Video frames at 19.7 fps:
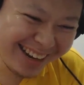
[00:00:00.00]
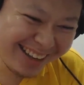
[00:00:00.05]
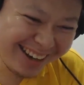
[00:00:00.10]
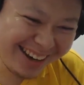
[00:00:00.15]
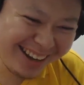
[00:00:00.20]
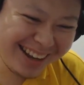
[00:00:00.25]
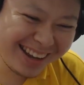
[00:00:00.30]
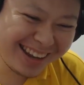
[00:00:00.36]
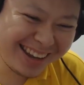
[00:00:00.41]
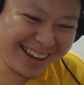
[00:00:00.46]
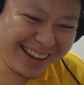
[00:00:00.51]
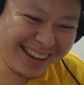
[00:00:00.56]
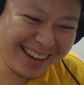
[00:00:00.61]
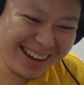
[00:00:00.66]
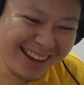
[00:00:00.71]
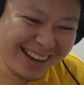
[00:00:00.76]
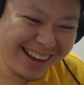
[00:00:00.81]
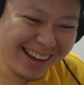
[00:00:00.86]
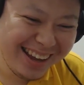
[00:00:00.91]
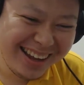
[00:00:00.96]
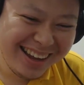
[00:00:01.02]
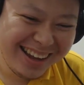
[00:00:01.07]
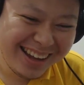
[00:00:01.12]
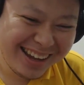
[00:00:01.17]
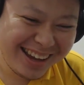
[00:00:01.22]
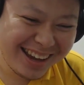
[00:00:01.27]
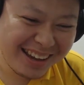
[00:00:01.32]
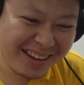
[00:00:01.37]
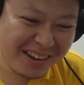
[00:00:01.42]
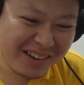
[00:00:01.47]
Got lucky
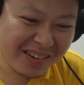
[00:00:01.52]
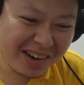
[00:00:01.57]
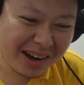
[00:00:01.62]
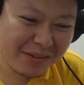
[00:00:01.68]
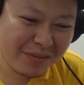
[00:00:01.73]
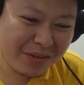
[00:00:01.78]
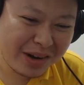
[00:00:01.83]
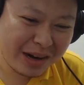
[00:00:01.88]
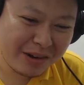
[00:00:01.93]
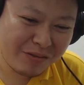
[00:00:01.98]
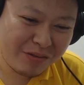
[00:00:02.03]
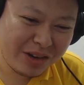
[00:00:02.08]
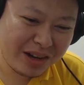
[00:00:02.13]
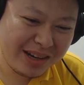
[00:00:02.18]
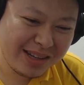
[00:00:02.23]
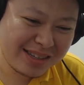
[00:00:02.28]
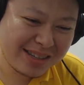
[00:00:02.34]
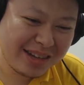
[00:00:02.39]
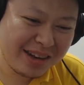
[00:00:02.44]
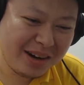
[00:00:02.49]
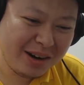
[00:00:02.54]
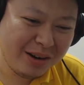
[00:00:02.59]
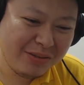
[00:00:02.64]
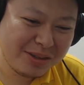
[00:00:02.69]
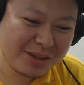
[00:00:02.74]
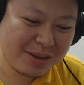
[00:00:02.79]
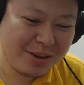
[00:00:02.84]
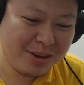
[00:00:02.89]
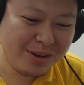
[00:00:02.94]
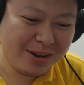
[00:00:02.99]
getting rank five with this kind of
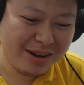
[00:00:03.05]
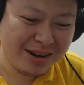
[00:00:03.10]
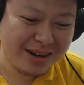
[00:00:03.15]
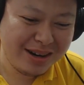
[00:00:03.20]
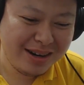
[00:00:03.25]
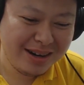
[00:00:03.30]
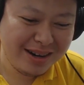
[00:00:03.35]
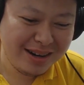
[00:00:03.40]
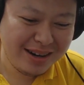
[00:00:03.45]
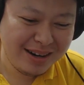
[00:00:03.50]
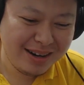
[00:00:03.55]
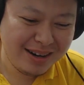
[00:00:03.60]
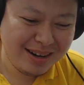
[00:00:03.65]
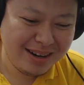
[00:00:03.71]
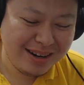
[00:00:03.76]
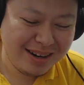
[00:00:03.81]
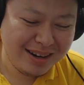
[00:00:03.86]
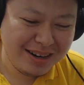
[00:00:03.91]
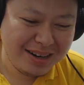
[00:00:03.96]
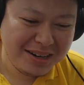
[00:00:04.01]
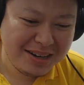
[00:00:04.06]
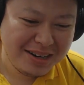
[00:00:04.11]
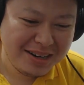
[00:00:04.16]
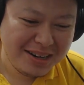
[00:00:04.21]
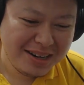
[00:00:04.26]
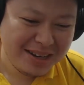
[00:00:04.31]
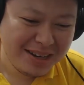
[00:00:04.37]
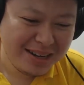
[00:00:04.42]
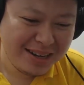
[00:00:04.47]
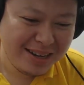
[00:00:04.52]
score.
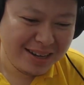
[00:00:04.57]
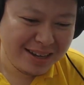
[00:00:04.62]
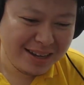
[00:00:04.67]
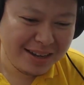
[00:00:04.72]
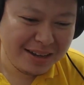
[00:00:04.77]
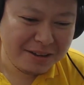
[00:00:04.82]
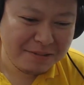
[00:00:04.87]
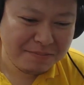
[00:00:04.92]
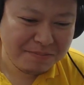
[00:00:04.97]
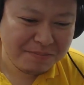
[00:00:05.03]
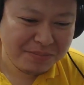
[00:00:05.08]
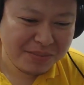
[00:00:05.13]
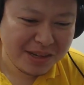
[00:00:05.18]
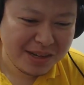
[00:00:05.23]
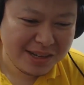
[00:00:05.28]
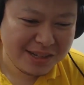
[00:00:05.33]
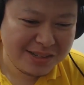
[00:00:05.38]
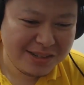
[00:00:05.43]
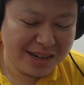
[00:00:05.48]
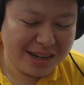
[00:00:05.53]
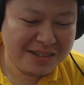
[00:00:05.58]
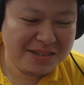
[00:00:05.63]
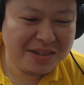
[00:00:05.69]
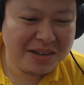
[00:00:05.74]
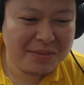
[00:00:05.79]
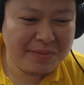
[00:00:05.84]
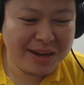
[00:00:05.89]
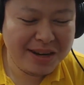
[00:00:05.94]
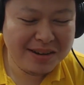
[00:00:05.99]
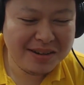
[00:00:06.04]
Okay, so let's
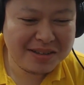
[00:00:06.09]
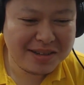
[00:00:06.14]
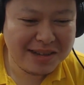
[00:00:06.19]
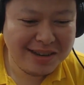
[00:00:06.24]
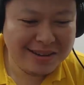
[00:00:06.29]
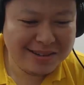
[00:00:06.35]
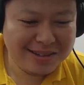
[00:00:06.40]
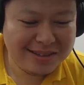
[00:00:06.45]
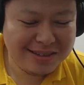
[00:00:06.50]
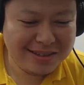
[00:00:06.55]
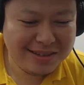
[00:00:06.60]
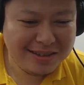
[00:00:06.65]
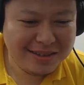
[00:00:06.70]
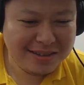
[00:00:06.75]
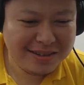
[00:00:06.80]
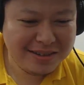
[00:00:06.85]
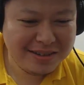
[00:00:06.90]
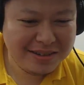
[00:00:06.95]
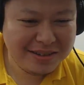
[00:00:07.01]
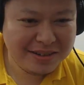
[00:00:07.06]
do the medal scouts.